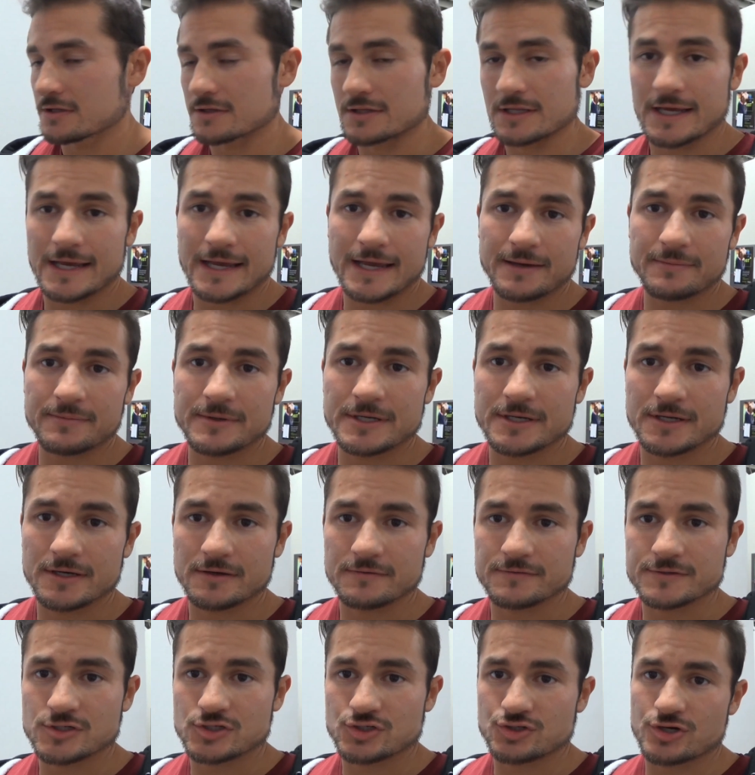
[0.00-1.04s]
the habit
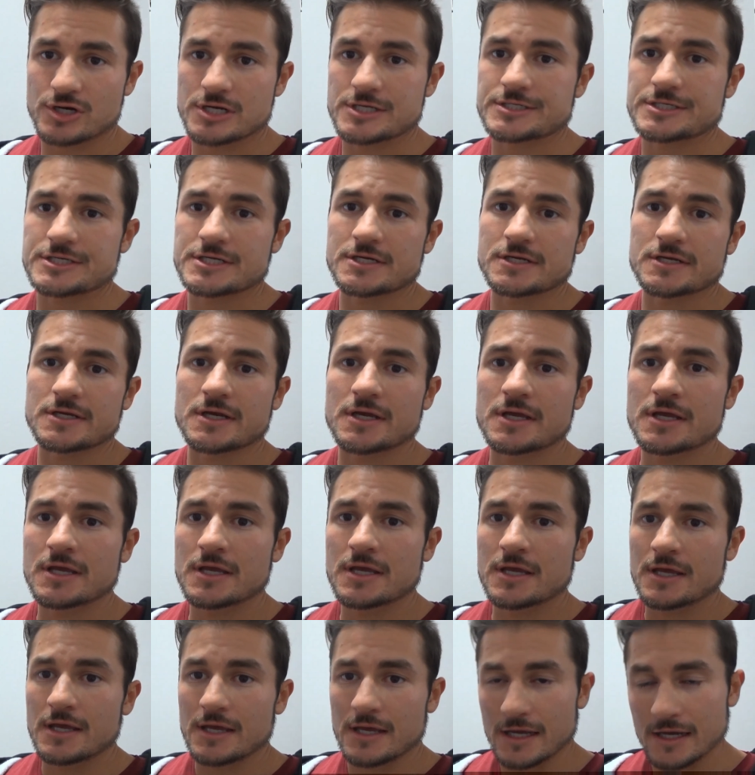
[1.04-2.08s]
of stretching
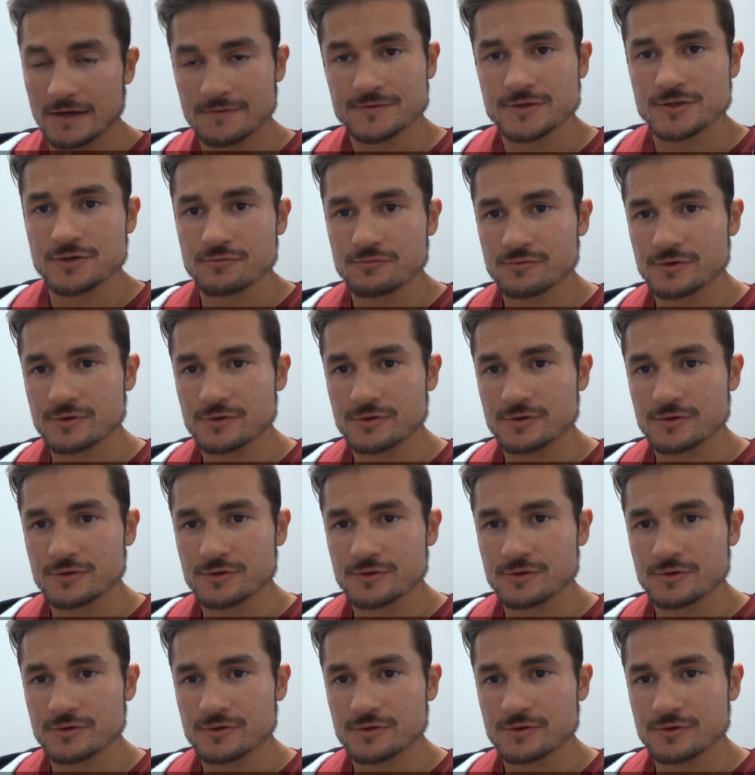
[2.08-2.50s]
after your